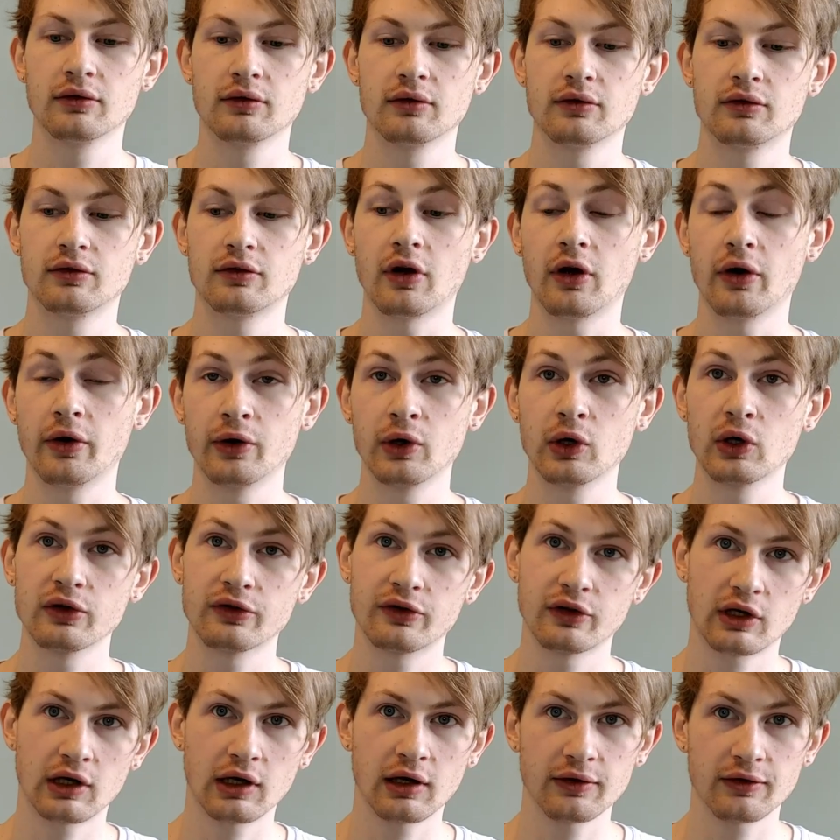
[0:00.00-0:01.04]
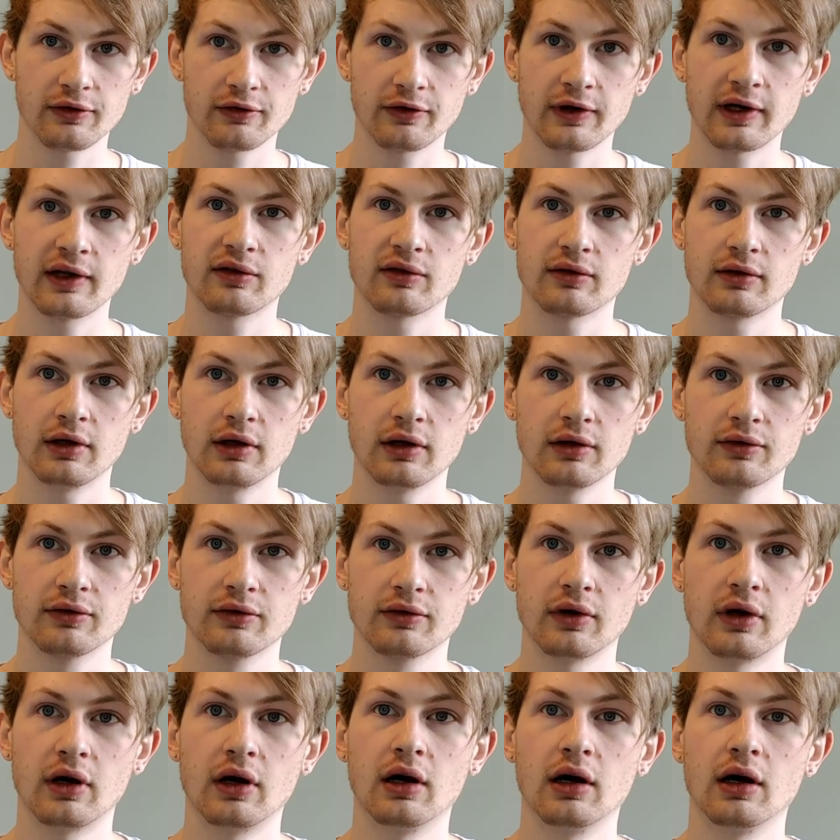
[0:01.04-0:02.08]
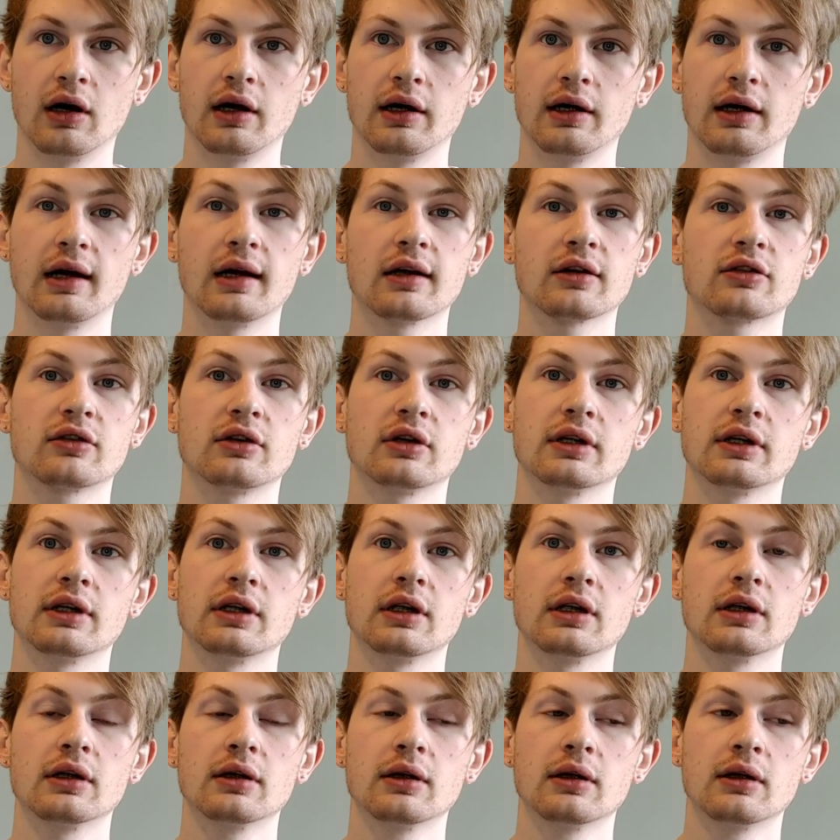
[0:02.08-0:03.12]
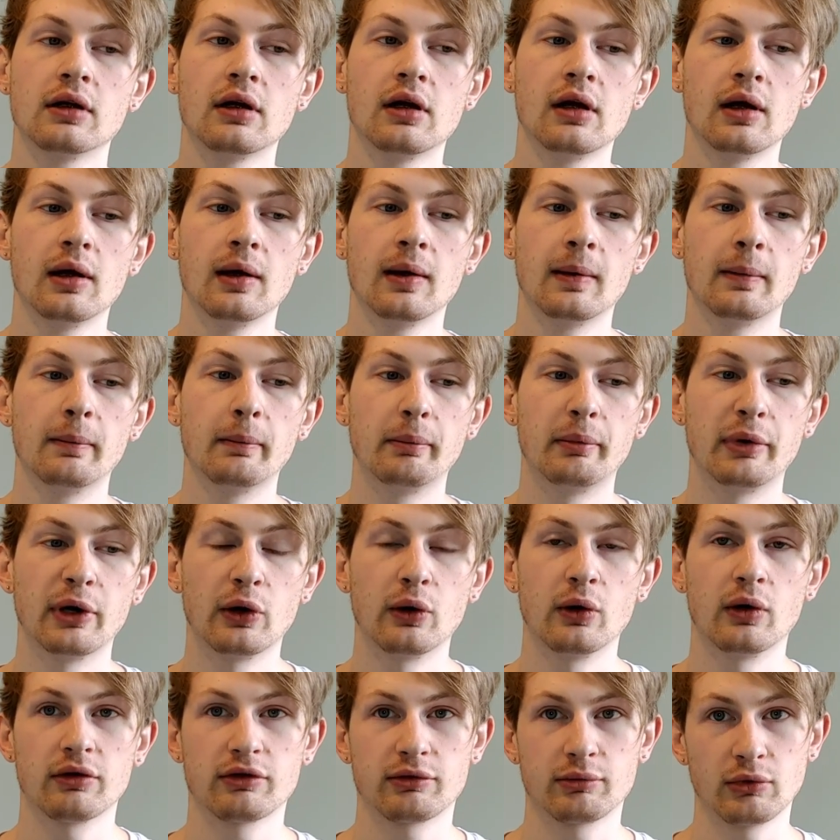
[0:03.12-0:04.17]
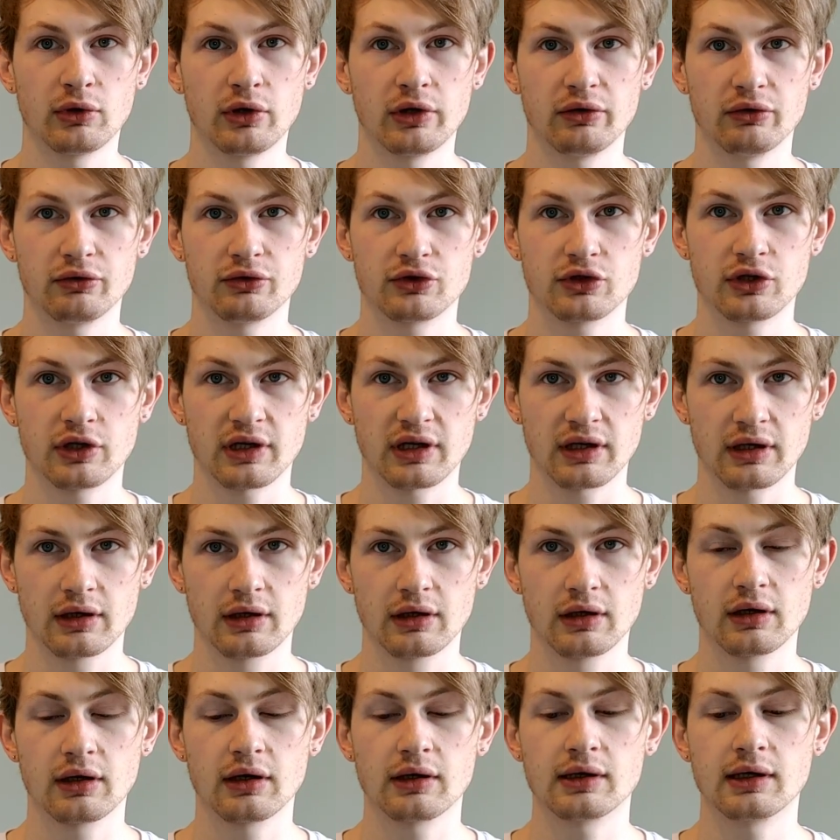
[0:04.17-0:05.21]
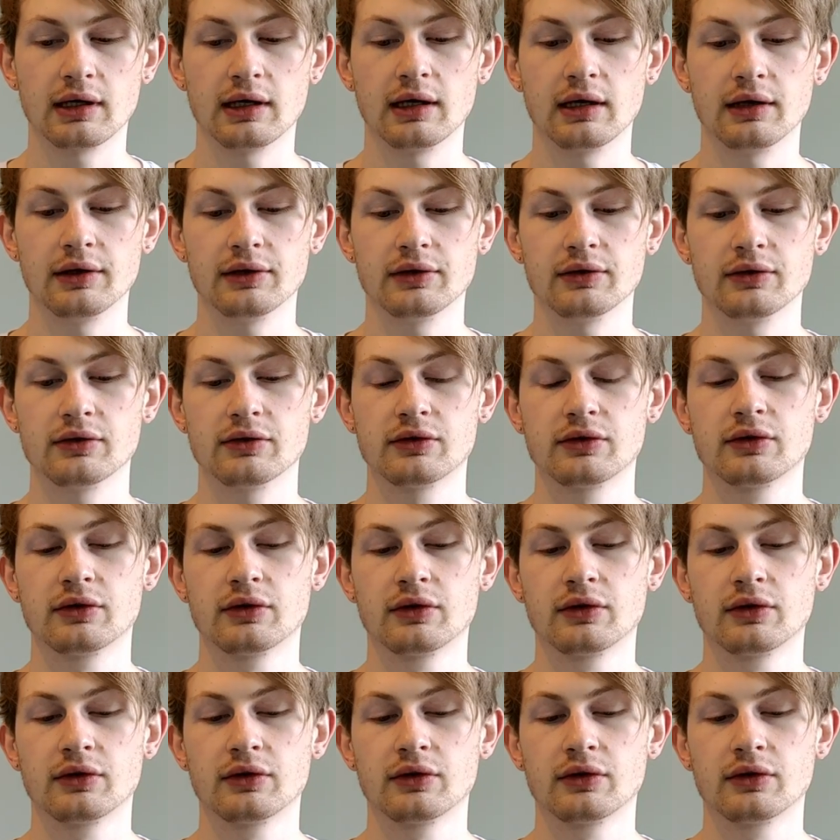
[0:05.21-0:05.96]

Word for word: So in order to cut the fret slots, I actually built a small little jig and